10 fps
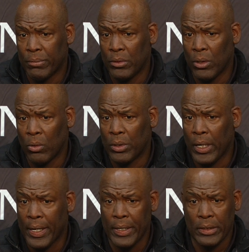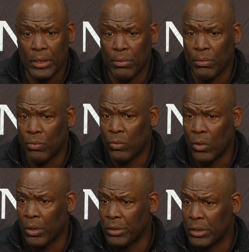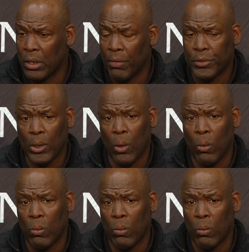You know, the tight ends can run and stuff. So